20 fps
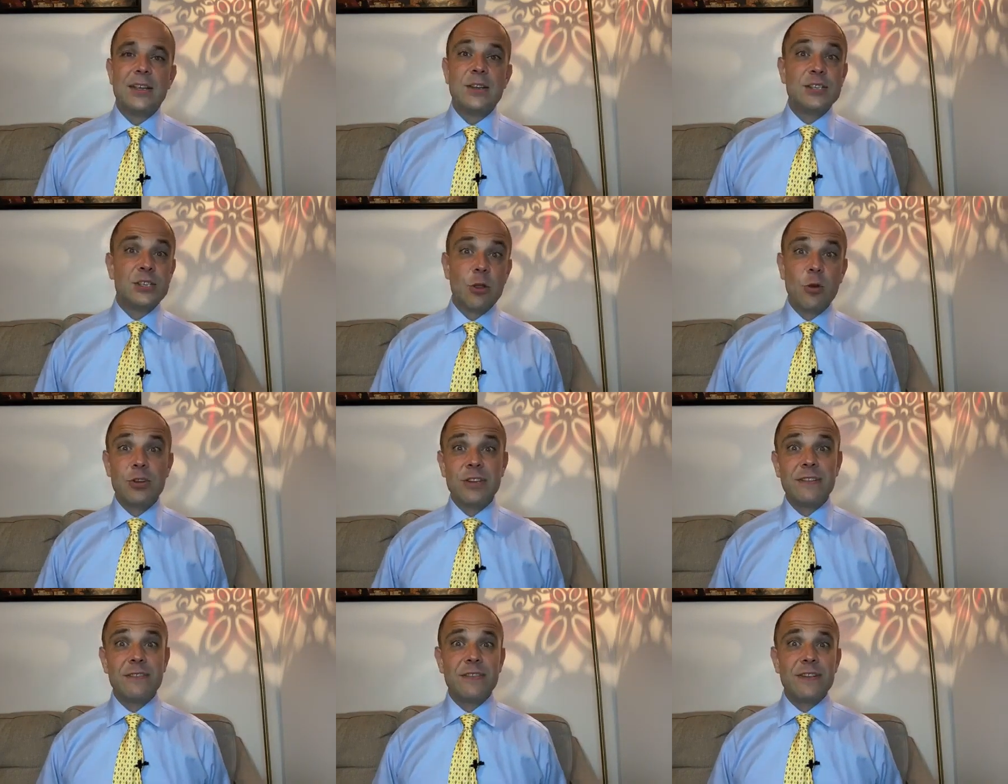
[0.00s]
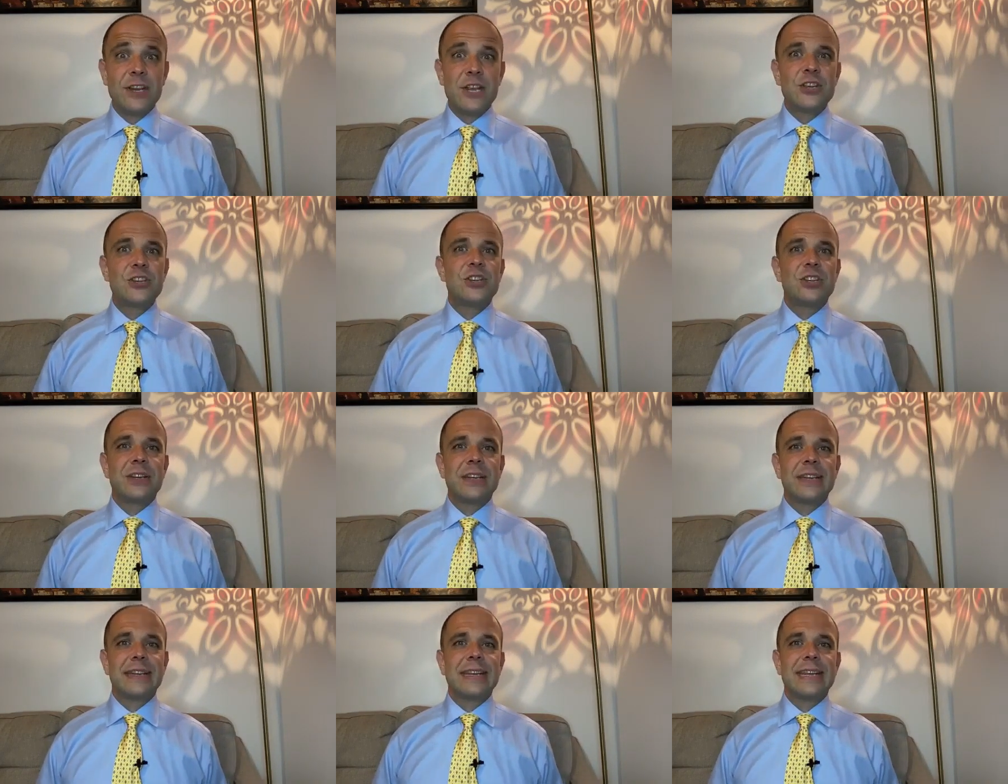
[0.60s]
There's no
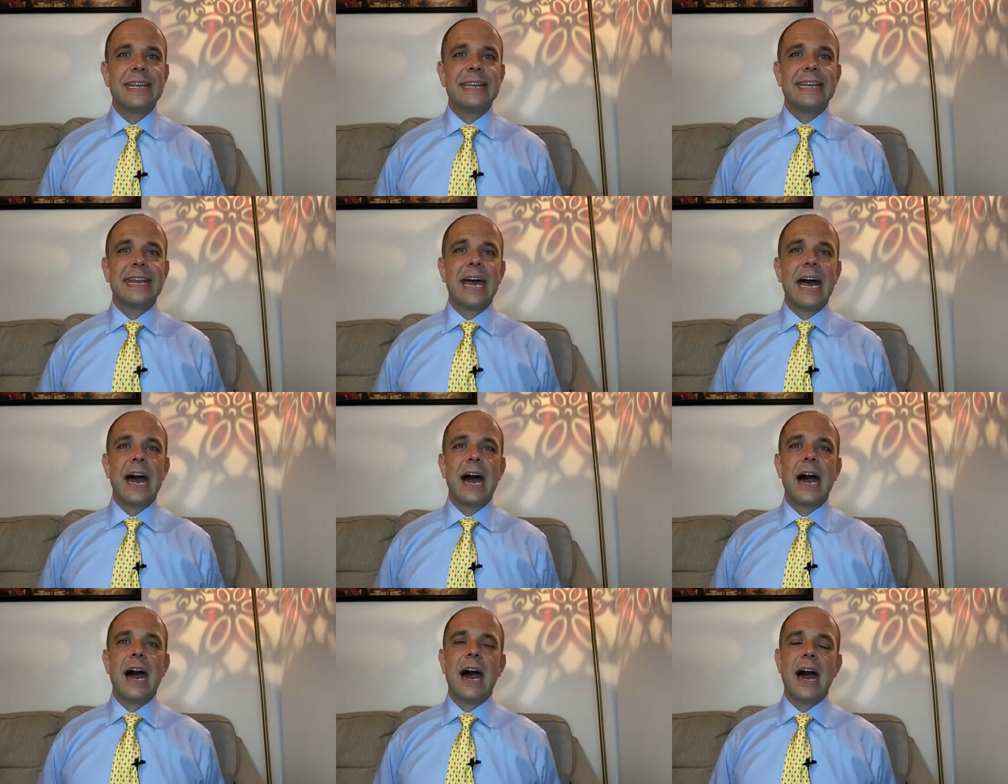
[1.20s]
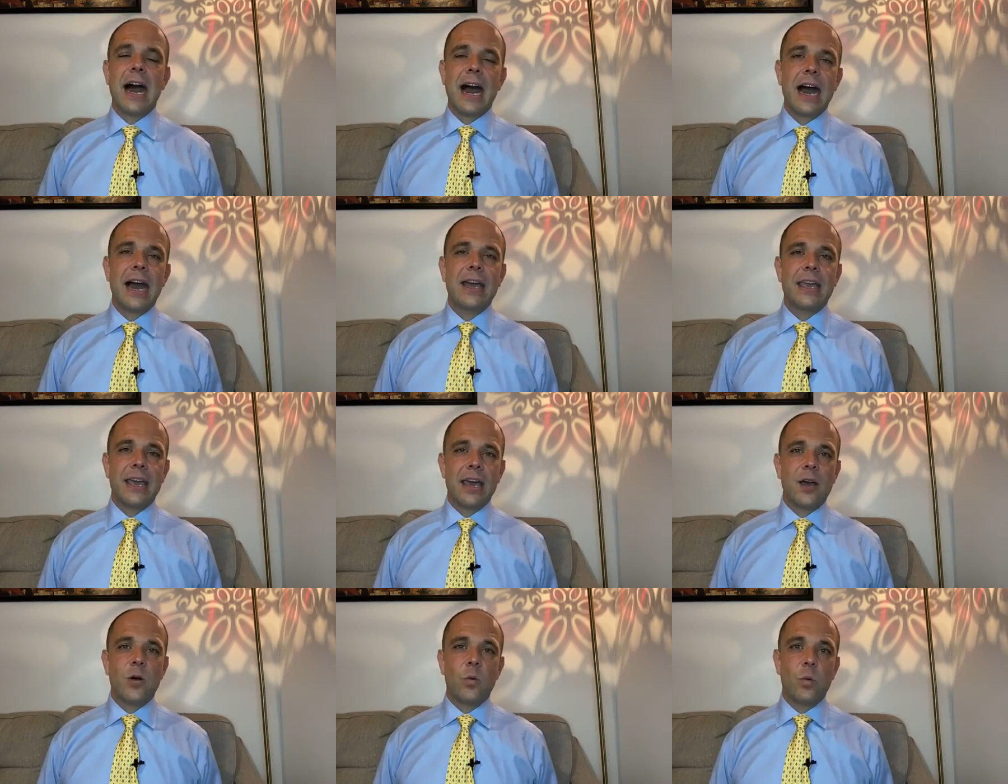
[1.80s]
definition in
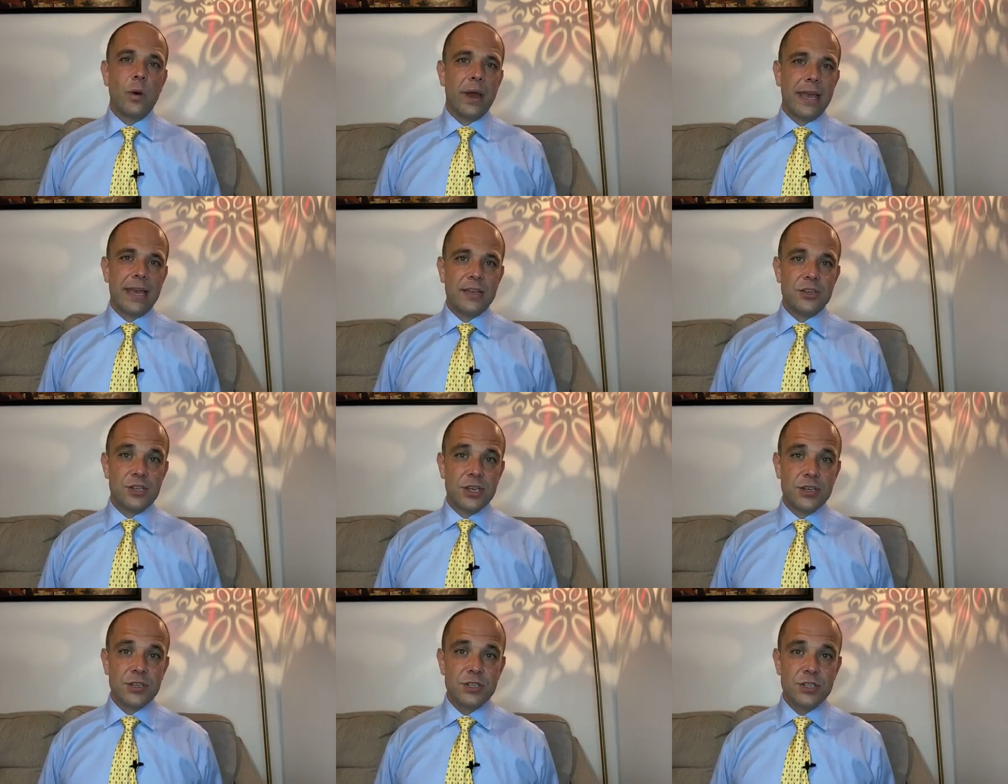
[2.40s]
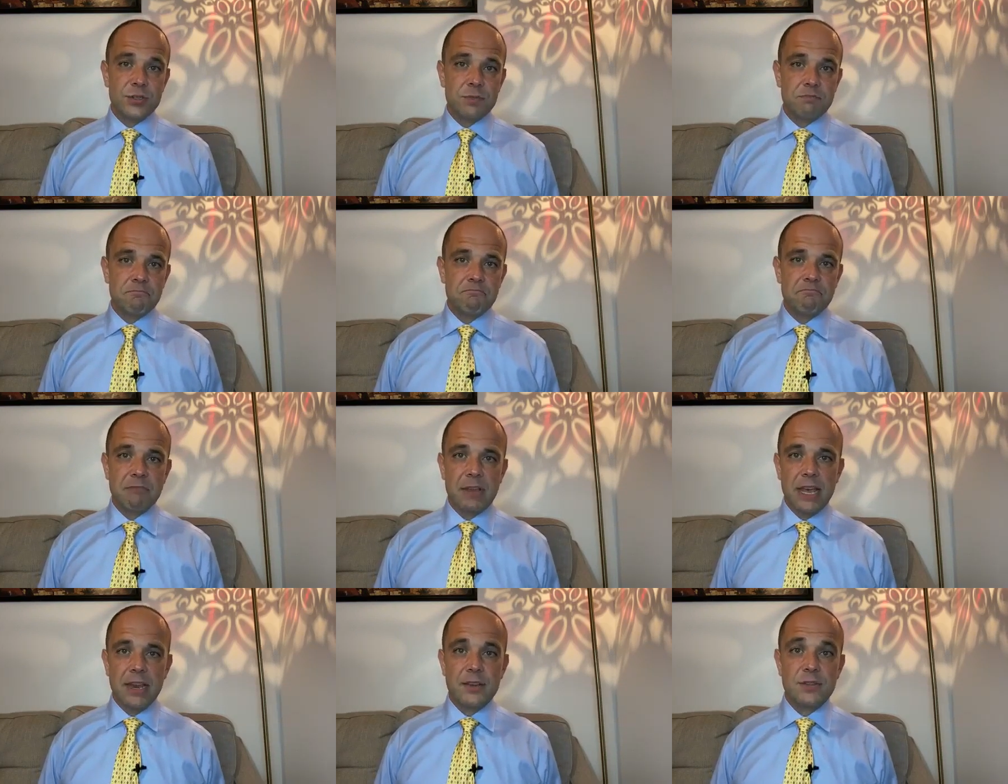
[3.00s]
higher wages.
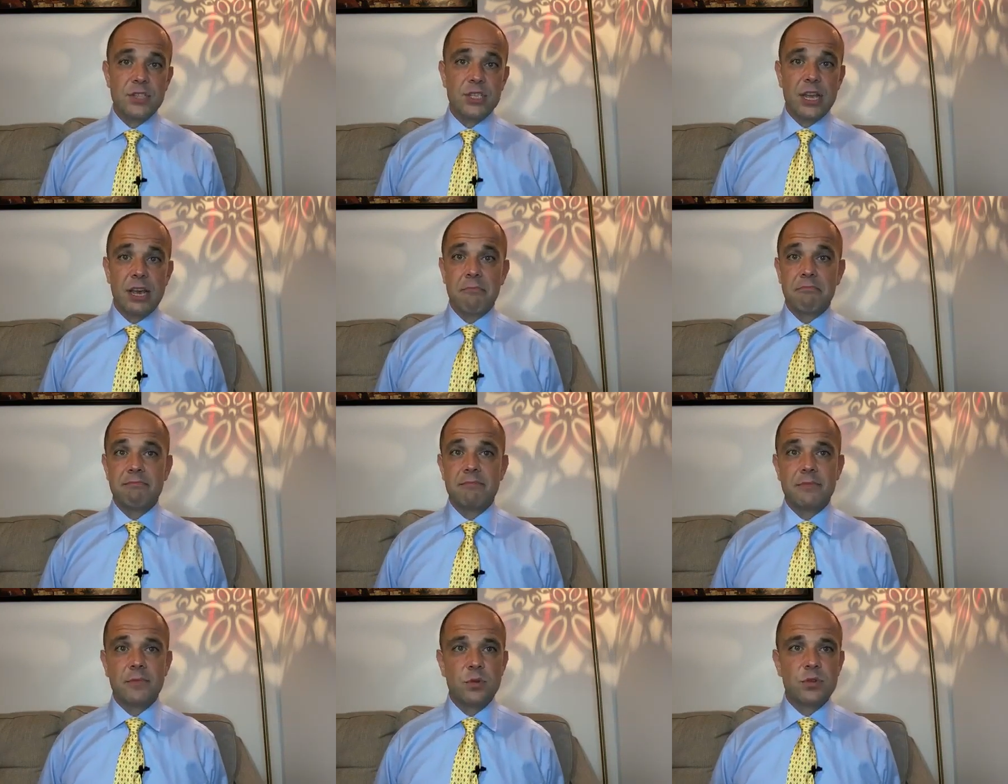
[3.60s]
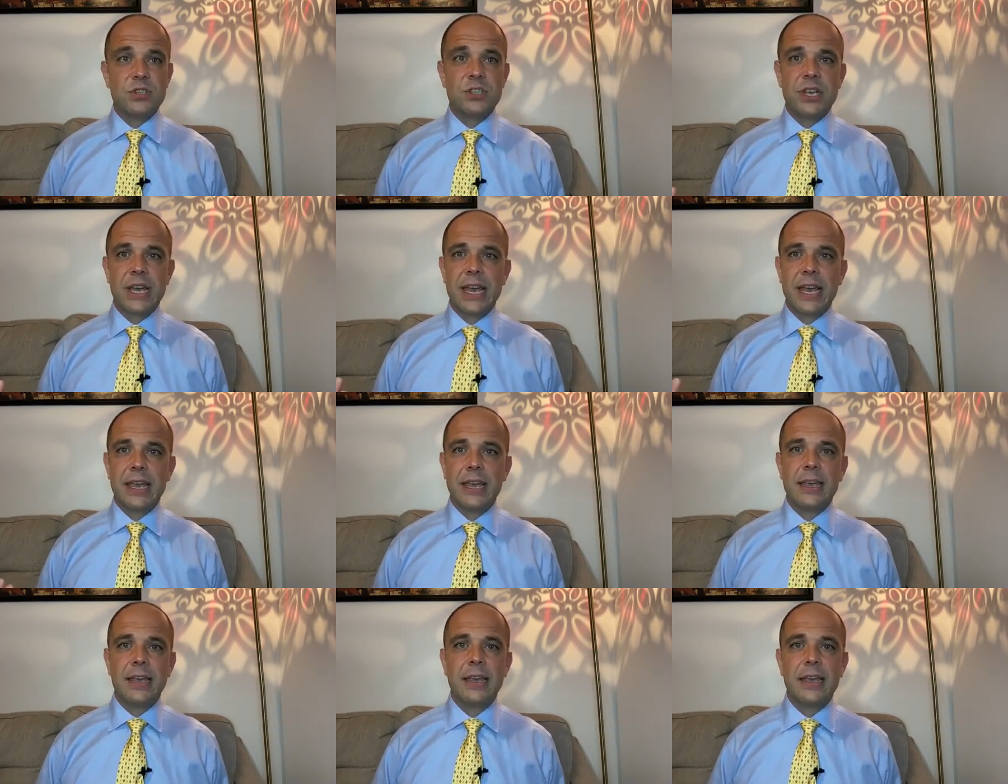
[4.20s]
Okay, some would
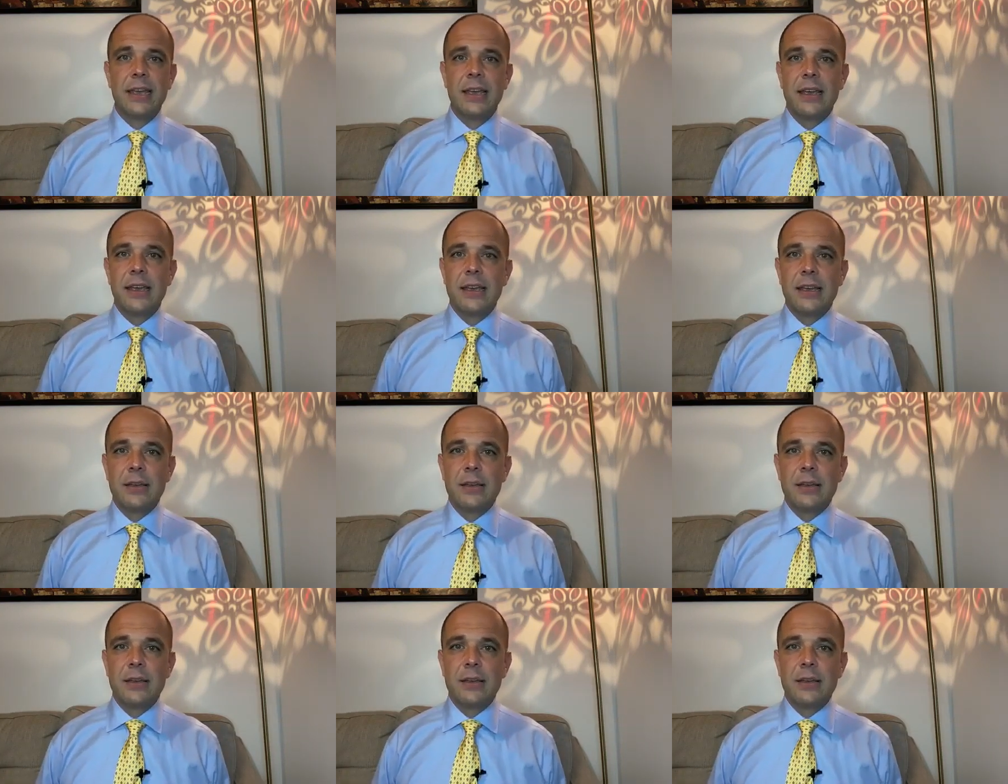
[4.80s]
say